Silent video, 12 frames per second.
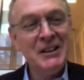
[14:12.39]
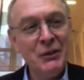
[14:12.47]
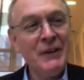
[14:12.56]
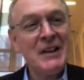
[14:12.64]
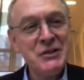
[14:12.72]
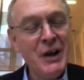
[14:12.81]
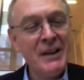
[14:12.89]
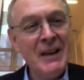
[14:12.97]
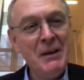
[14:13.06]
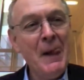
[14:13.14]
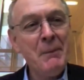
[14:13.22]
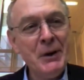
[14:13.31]

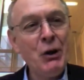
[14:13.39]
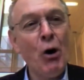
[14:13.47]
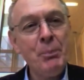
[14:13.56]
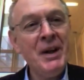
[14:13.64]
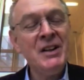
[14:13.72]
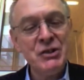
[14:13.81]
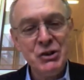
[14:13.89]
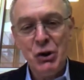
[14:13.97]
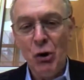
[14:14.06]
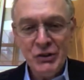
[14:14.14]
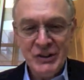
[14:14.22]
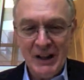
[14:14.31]
Look, copying is a
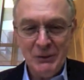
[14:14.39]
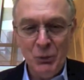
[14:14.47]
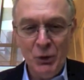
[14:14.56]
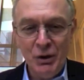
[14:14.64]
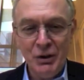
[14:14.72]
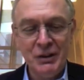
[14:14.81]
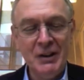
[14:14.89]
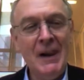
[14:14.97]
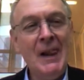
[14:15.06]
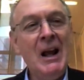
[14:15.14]
shorthand word.